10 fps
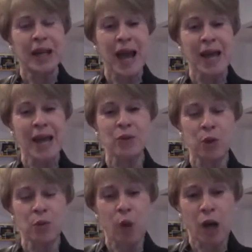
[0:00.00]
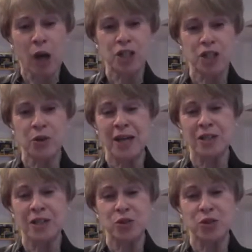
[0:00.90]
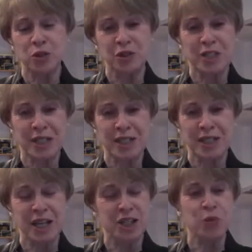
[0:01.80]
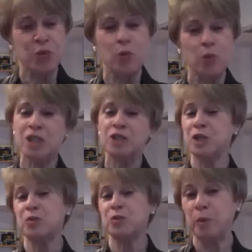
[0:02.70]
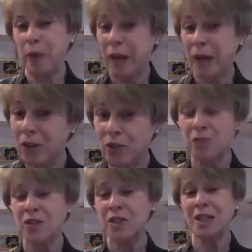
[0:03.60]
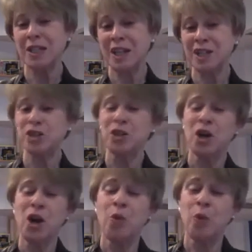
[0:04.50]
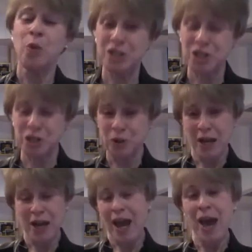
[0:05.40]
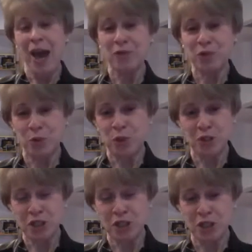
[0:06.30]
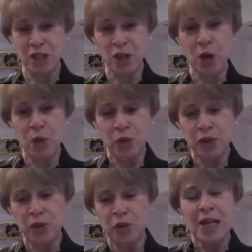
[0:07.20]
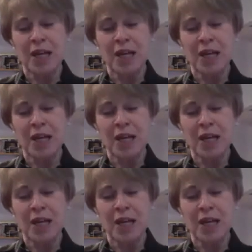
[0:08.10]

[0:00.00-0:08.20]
and watch you as you do the facilitation, watch you as you prepare for the facilitation, watch you afterwards and talk with you.